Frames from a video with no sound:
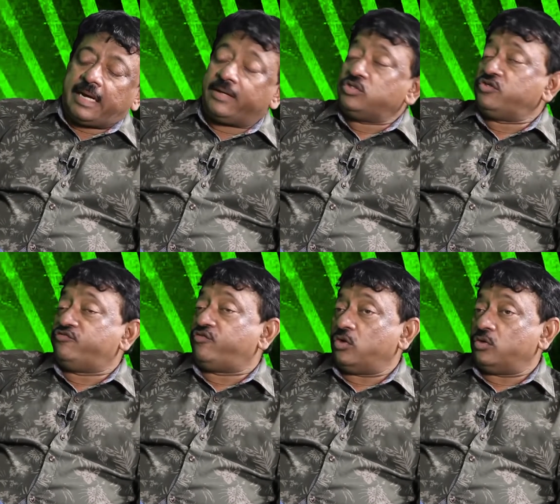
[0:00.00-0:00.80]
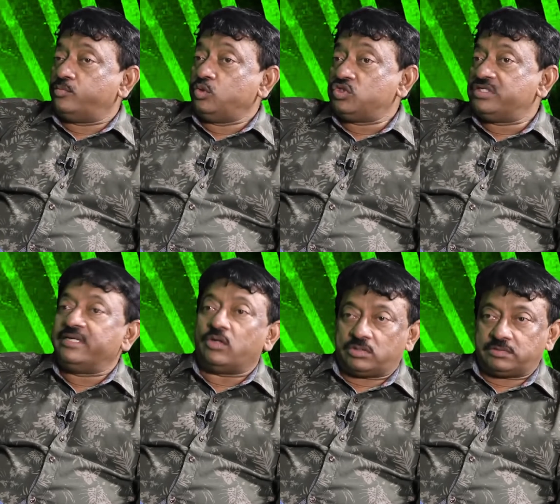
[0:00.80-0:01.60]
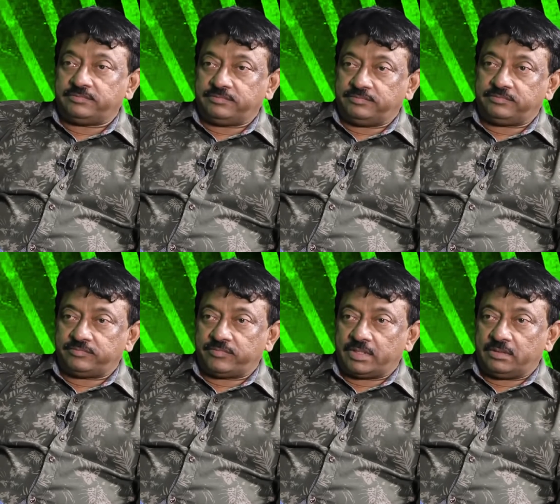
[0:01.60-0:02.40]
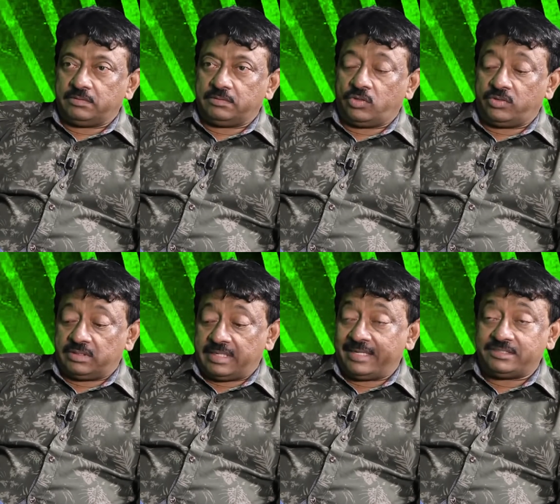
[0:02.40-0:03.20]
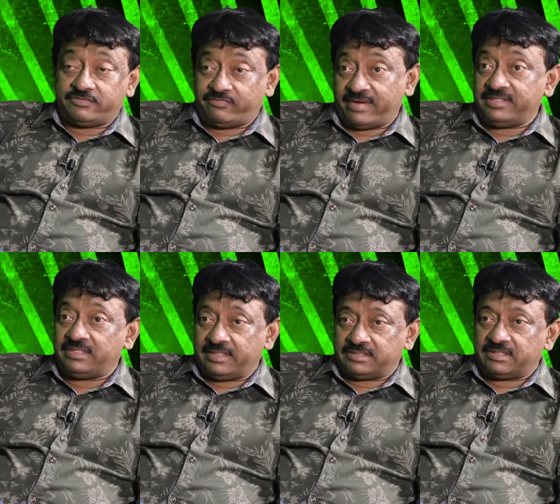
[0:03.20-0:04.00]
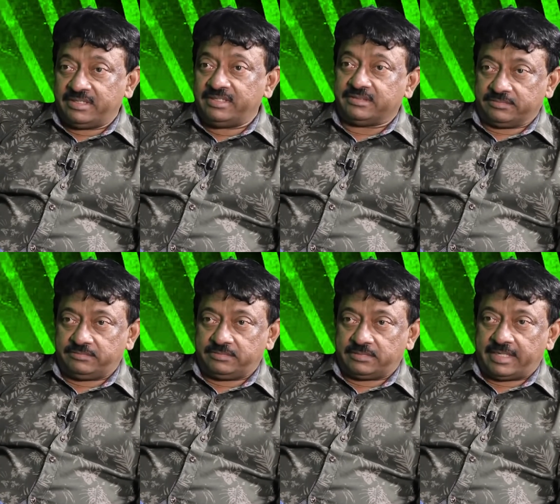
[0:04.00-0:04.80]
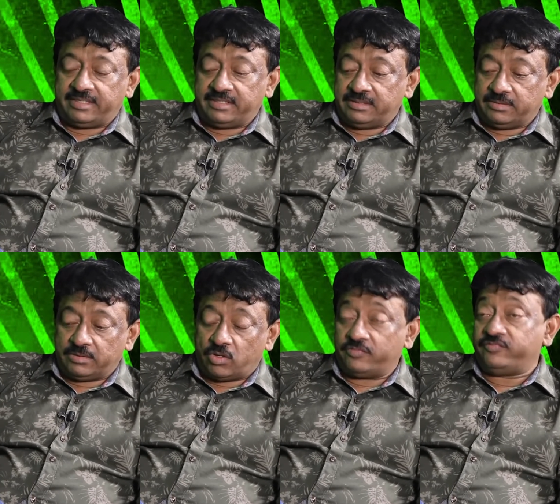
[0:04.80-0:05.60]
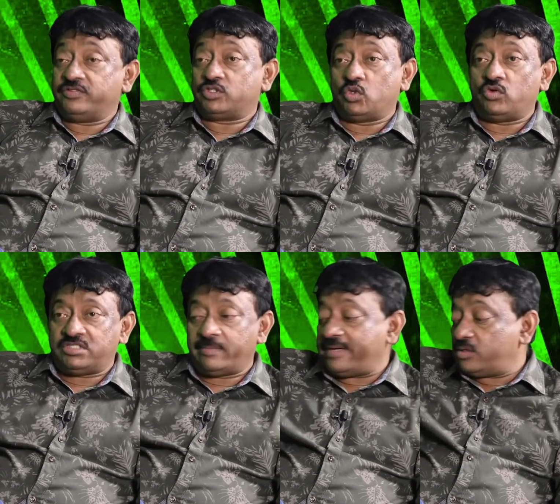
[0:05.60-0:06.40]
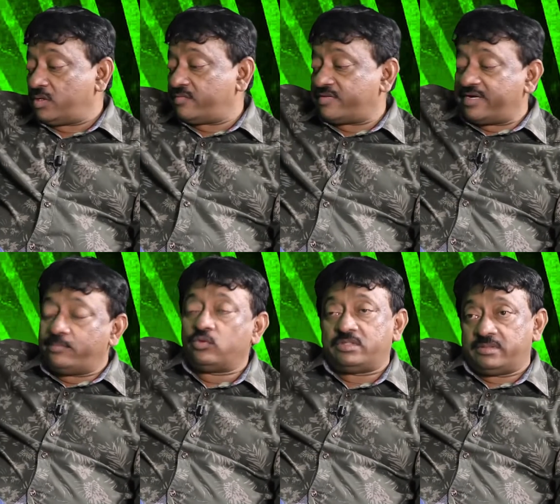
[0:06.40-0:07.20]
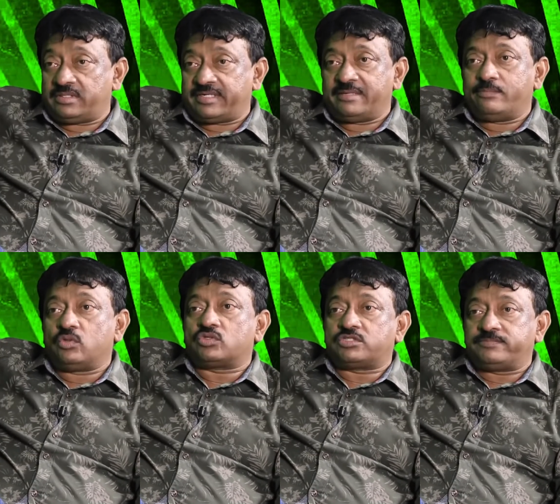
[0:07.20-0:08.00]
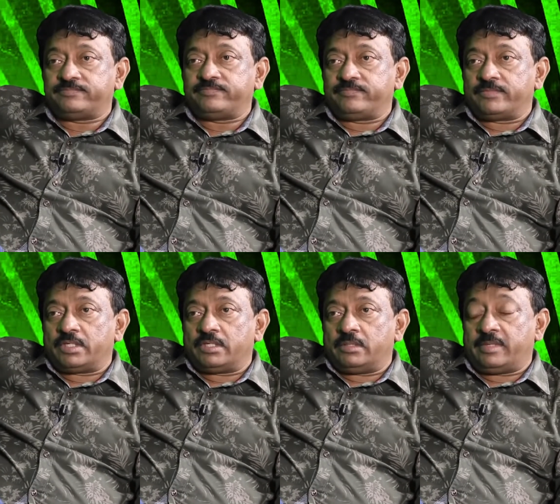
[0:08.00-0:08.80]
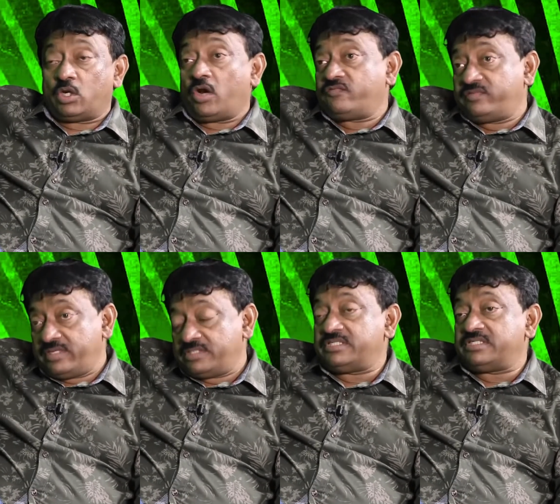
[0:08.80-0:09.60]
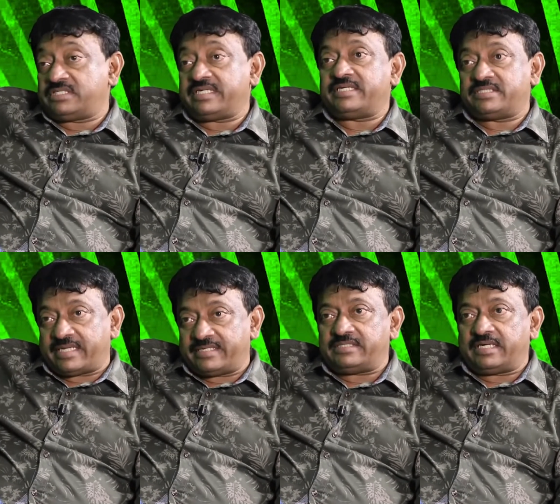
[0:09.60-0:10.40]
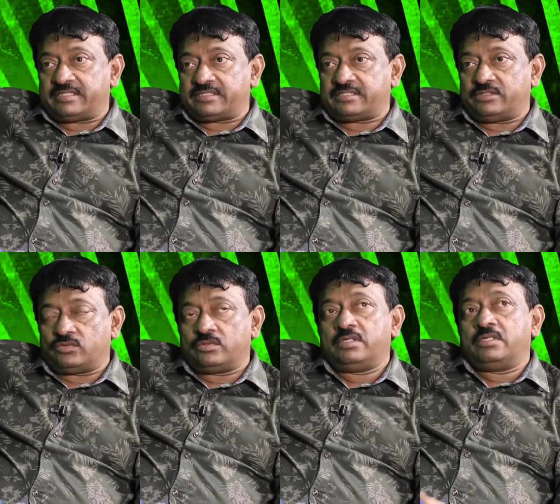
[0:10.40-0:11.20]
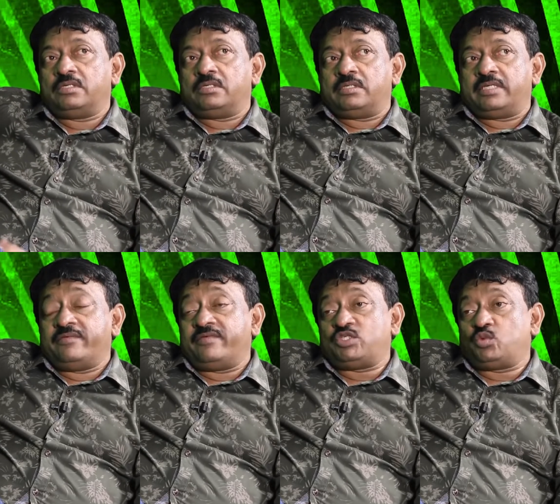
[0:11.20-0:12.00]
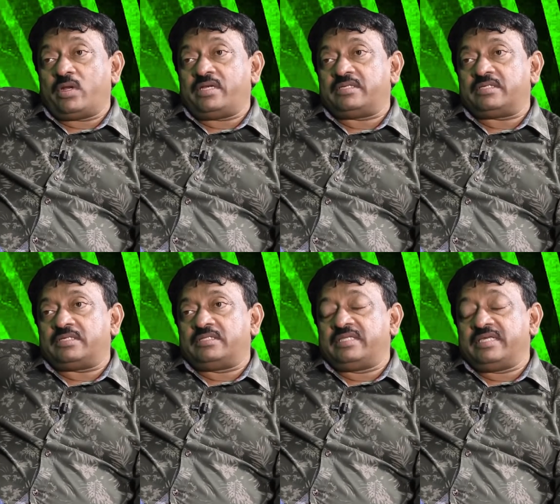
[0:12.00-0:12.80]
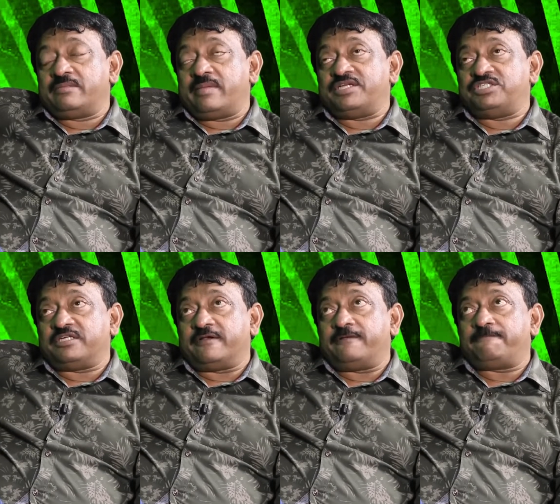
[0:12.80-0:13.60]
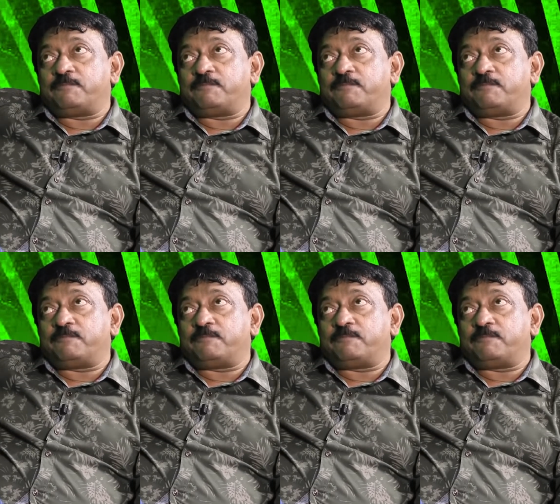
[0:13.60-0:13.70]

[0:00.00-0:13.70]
also follow Bruce Lee a lot, not as a fighter, as a thinker. I read a lot of his quotes. He might not have written books, but a lot of things he says and does, you know, in which one thing he mentioned,